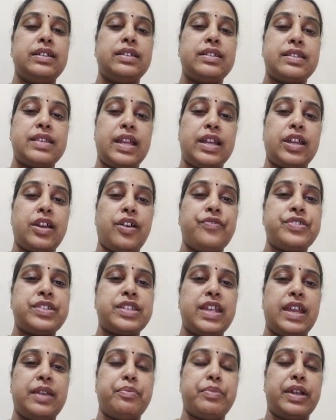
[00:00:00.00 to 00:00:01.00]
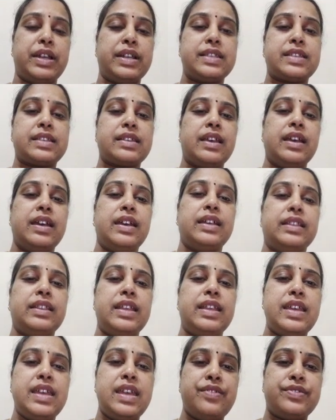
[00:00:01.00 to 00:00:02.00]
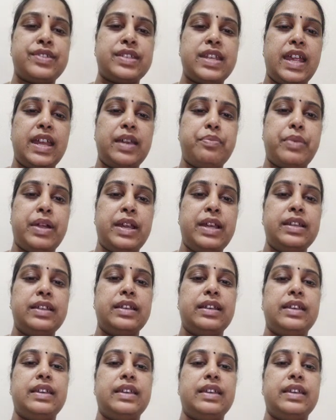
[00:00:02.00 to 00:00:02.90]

set of statements: the if statement,